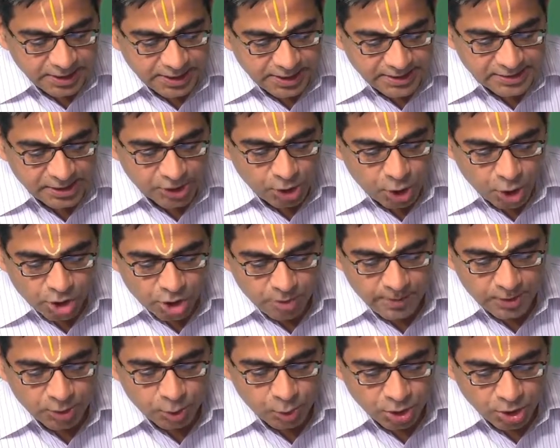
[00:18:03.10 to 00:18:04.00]
he is the
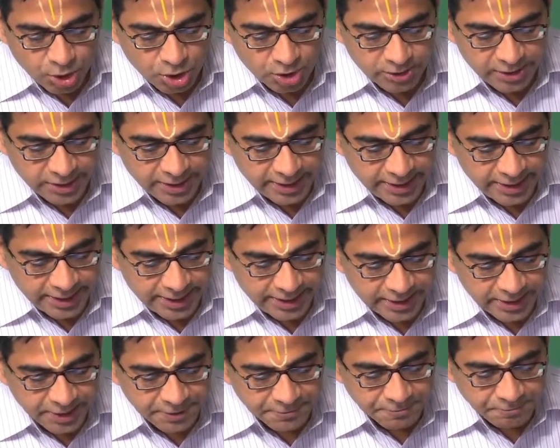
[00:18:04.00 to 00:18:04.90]
document owner or the
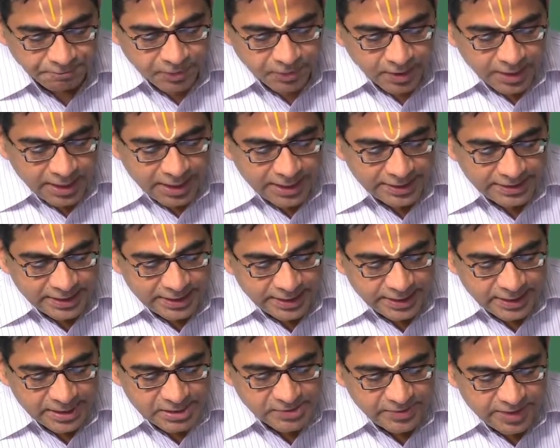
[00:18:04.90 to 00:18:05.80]
creator, and then
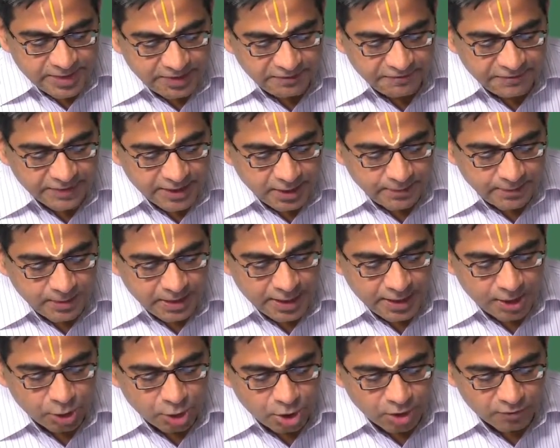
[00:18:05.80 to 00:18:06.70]
it is verifiable
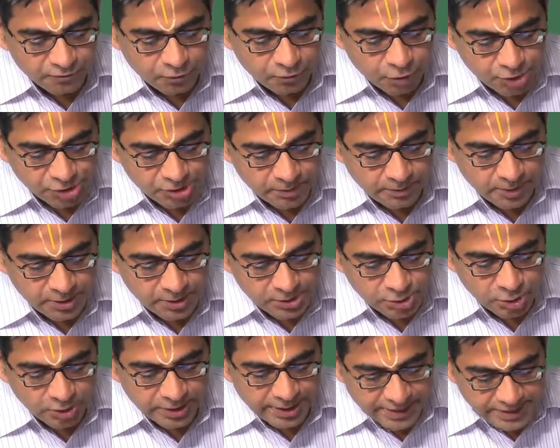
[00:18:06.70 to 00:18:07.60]
and non forgeable.
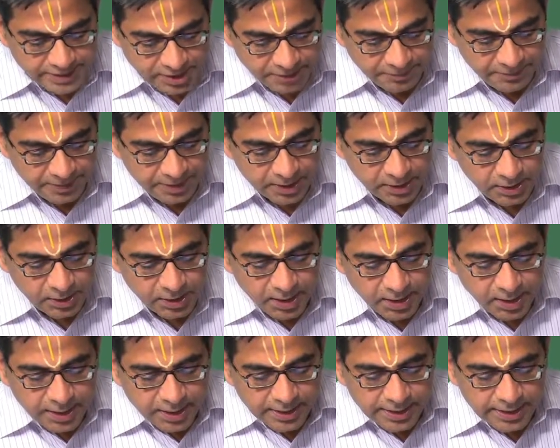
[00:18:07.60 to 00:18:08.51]
So, the recipient
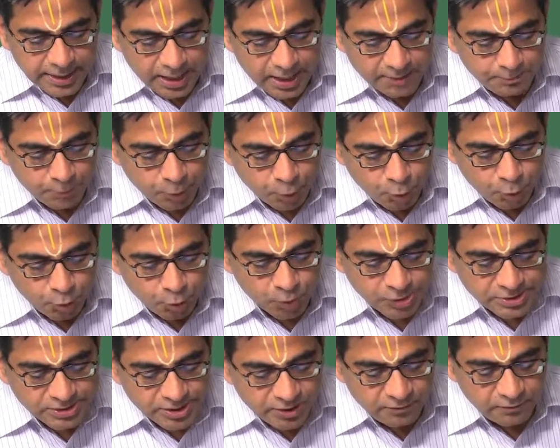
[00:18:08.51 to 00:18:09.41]
can prove
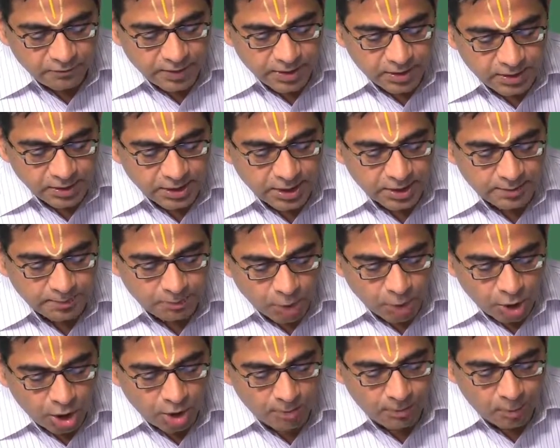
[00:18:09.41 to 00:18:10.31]
to someone that
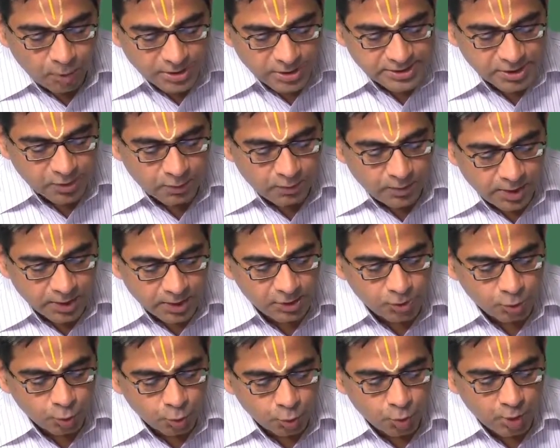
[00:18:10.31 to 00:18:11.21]
Bob was the one
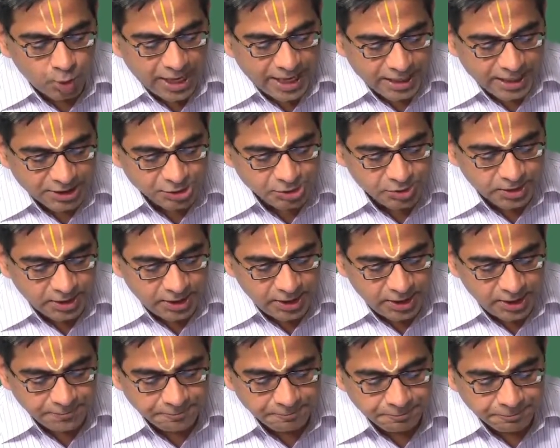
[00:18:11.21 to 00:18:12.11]
who
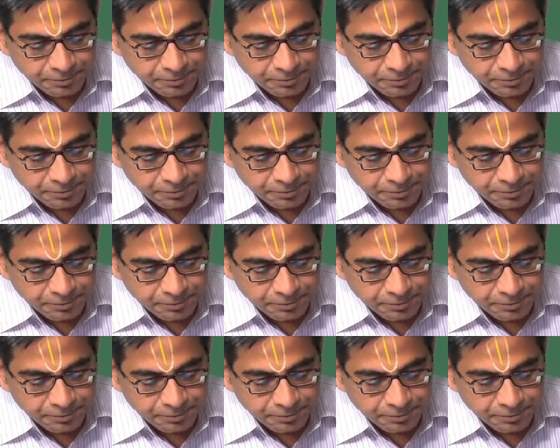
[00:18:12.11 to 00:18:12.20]
actually